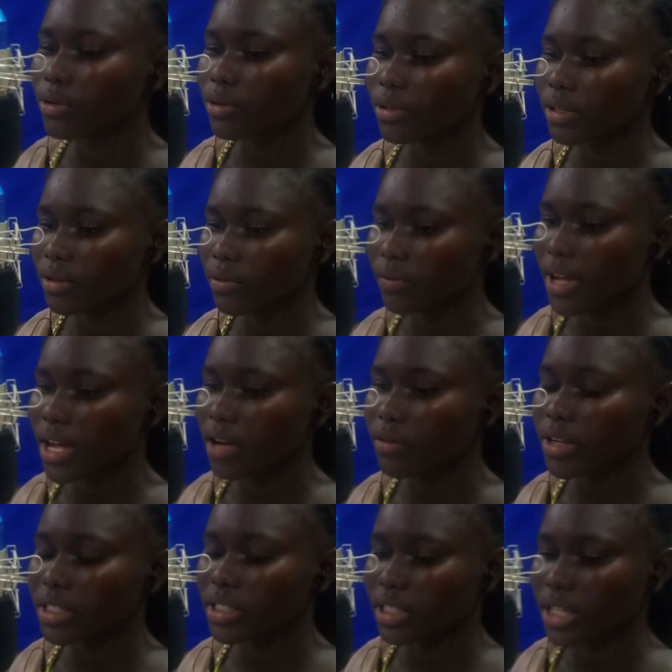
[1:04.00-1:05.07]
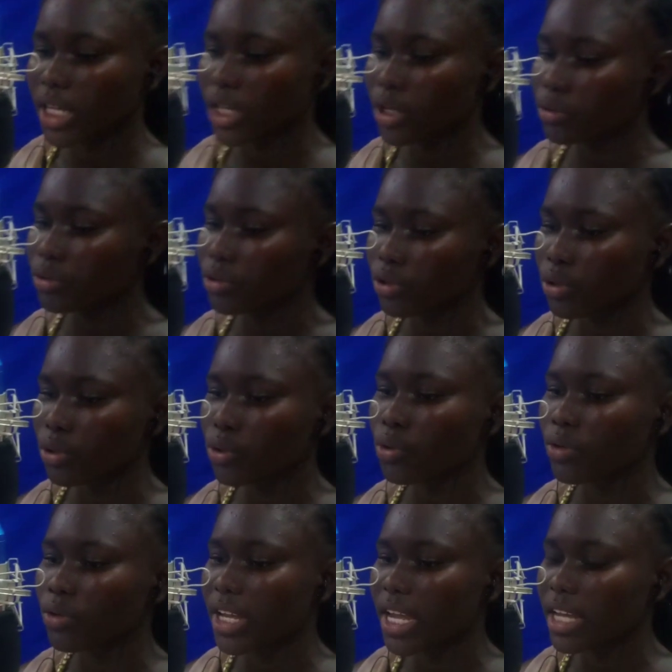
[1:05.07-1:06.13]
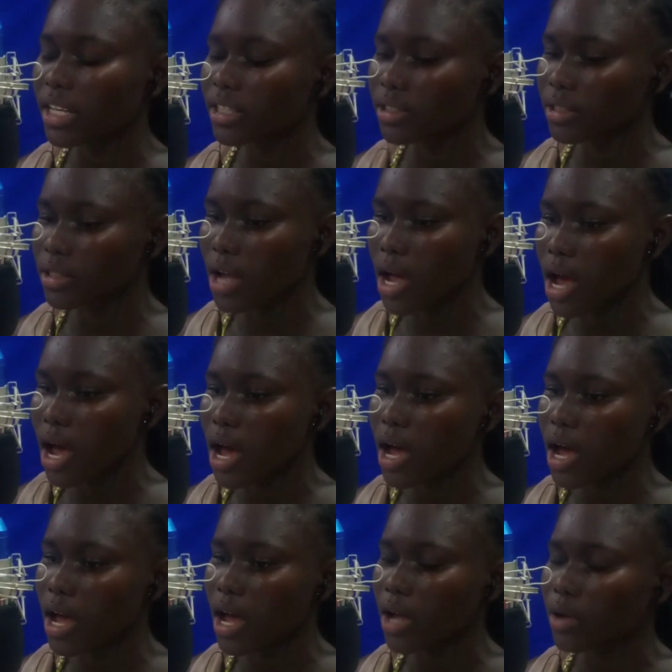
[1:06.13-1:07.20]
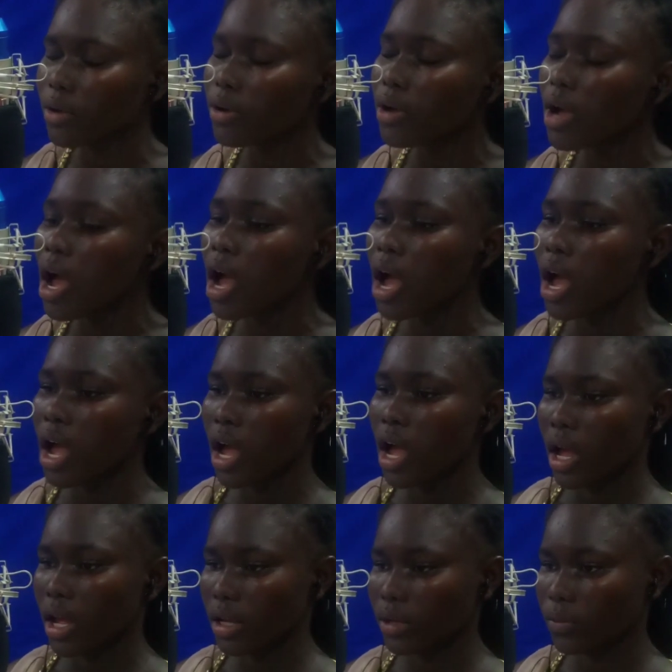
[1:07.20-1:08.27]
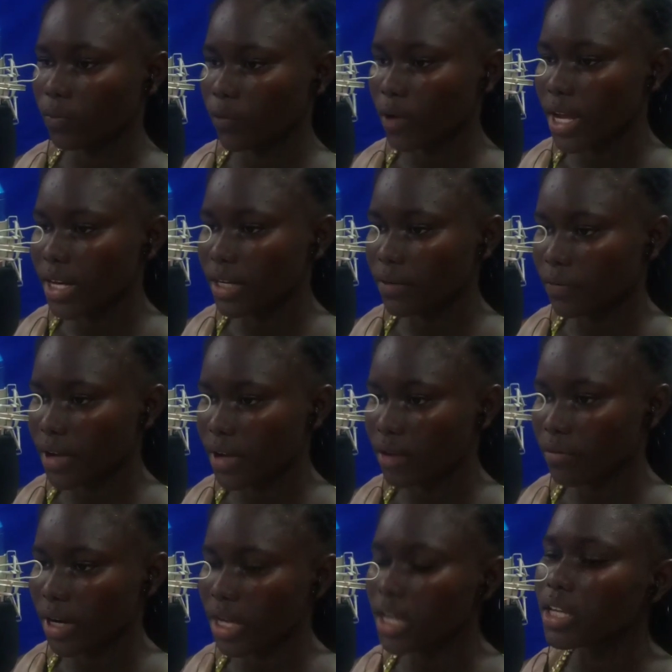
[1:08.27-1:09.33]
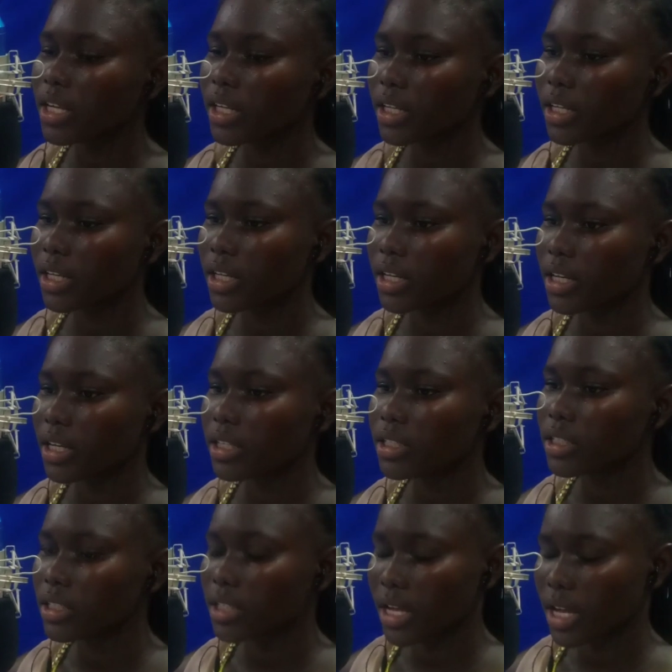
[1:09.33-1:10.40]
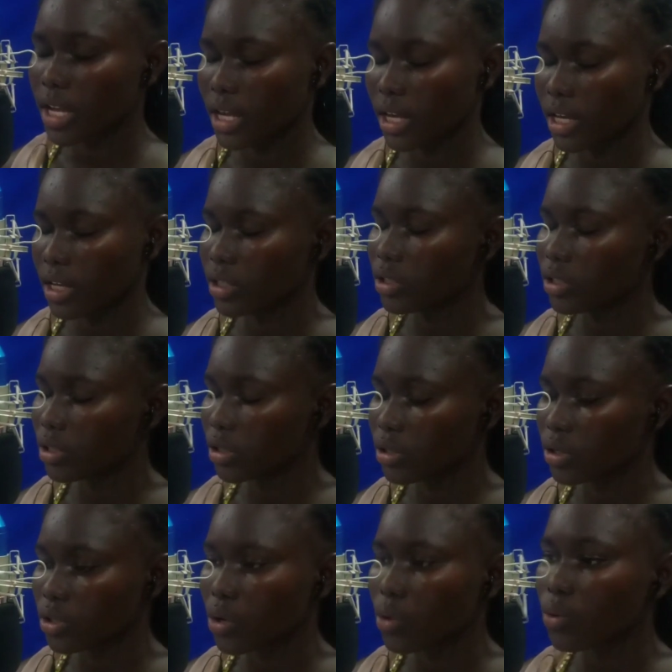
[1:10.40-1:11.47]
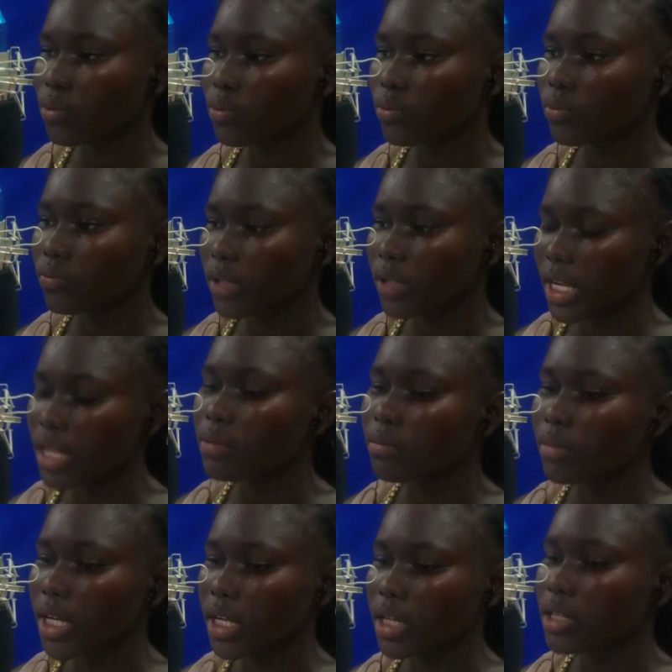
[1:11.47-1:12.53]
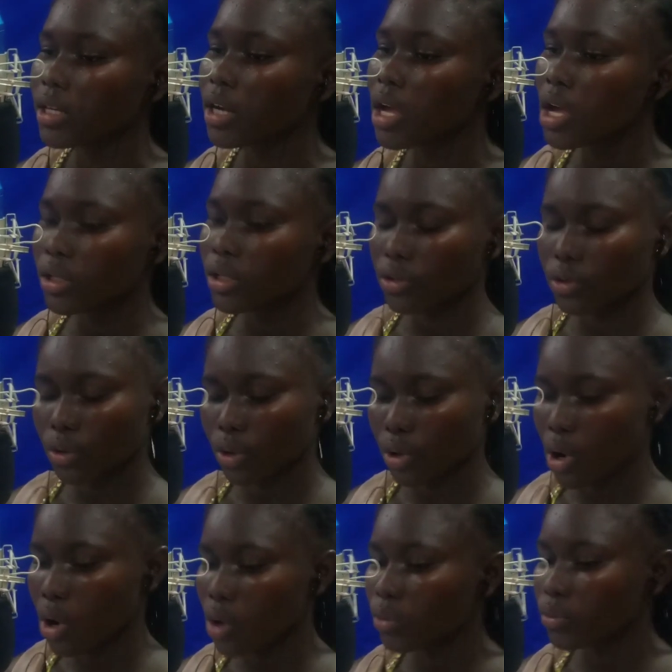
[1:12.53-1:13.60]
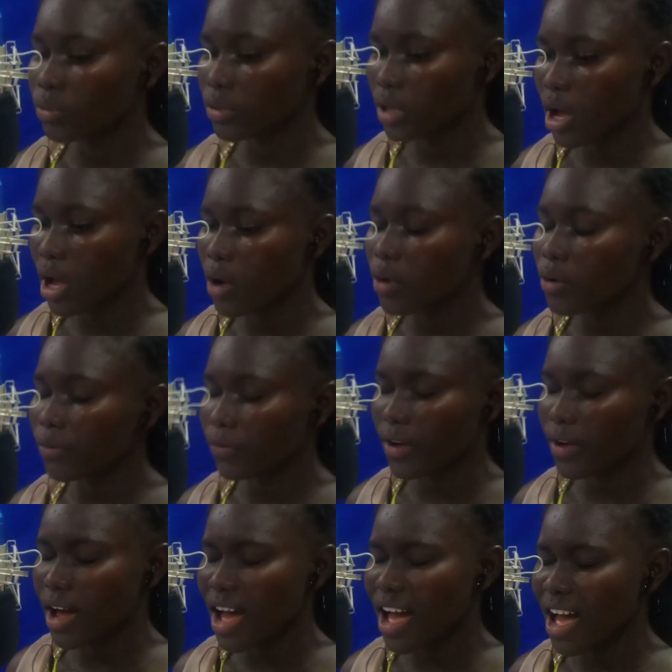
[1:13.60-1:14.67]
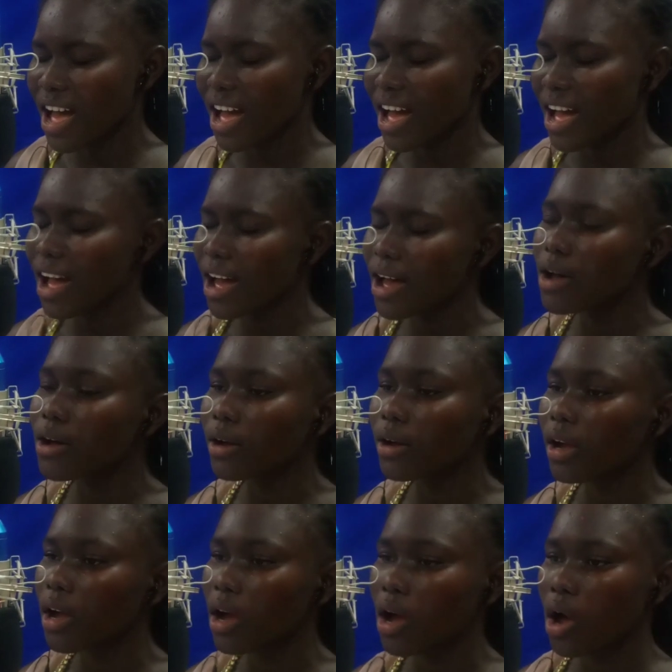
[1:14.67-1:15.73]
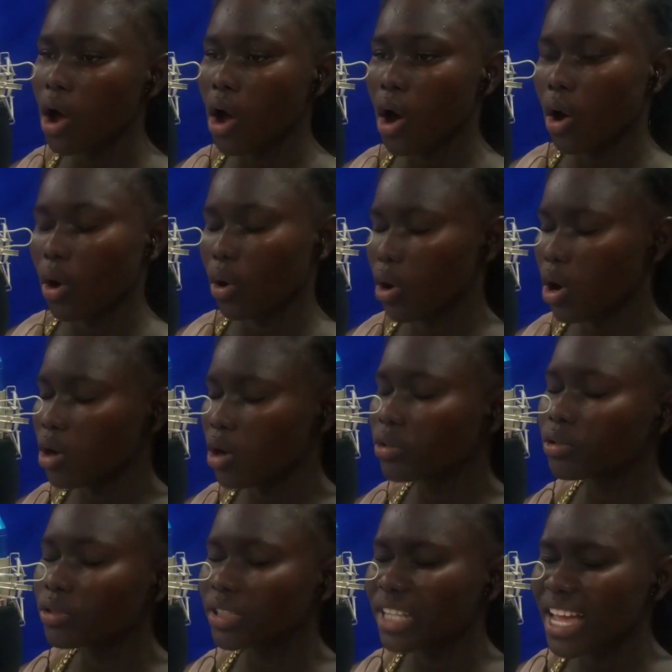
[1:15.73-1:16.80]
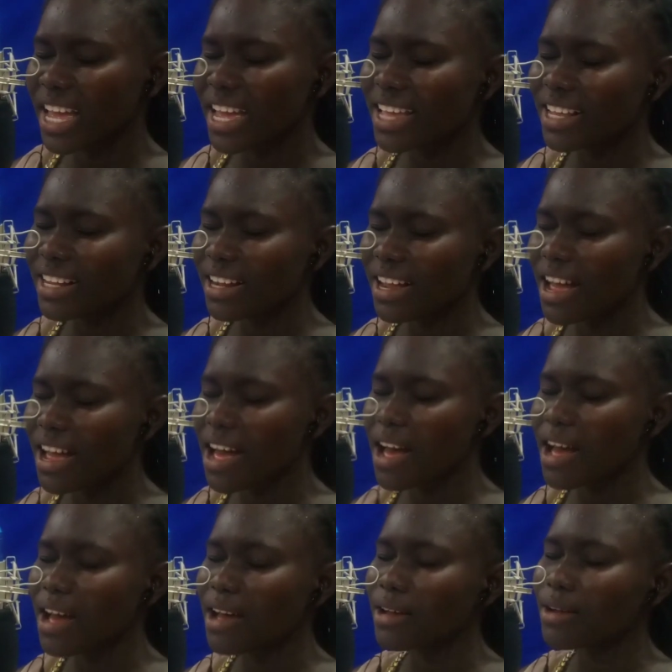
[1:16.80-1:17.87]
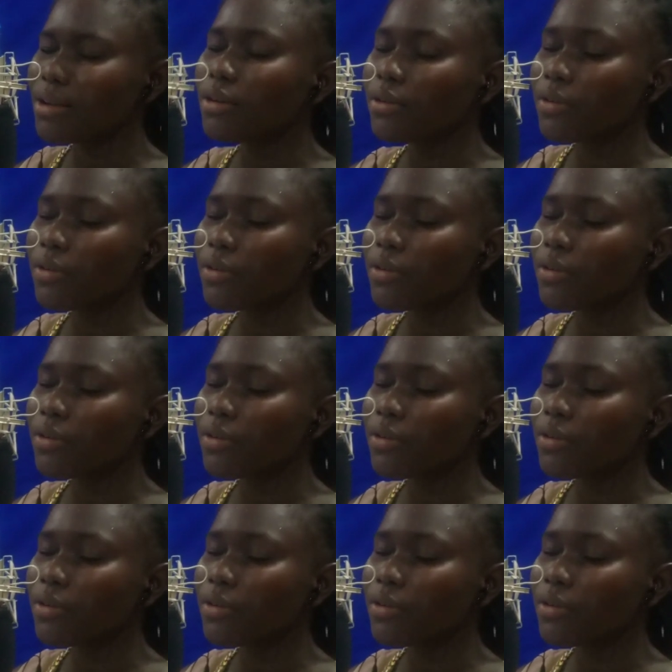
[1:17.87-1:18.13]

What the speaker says: of every single shooting star? And what if every good intention's only meant to go so far? Only love